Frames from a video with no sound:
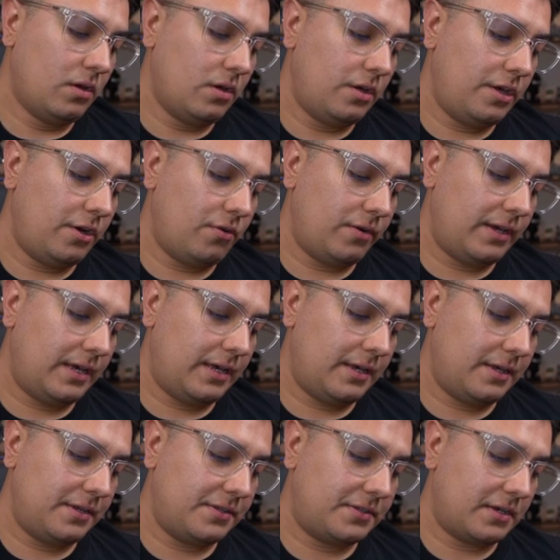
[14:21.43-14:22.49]
Here
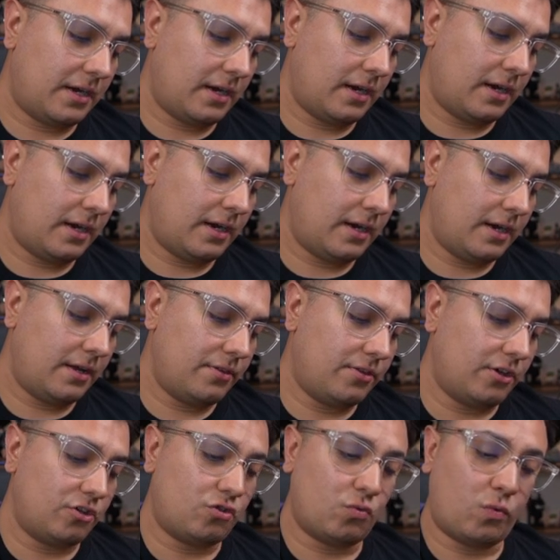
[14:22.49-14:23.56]
is
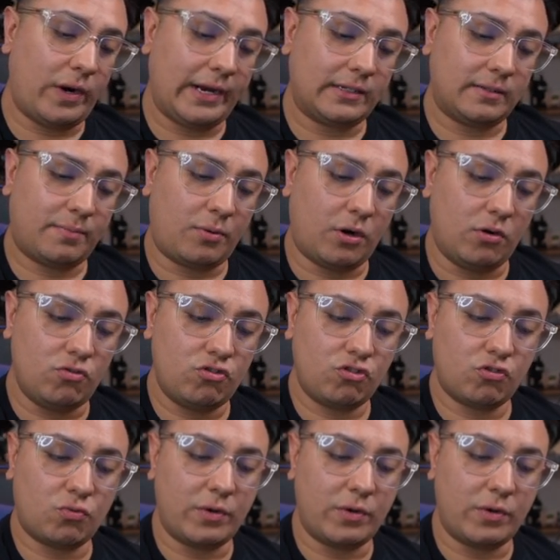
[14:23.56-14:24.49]
the Direct Approach,